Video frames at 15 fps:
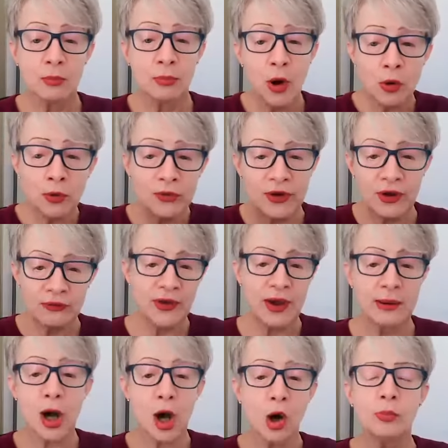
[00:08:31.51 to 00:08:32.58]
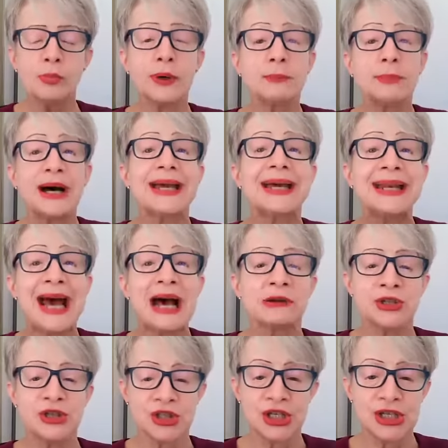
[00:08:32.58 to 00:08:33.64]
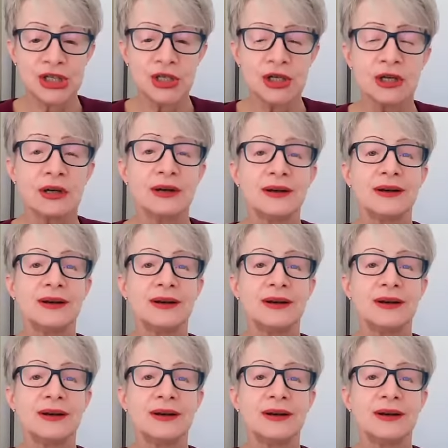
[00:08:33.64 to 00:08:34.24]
both of them open by announcing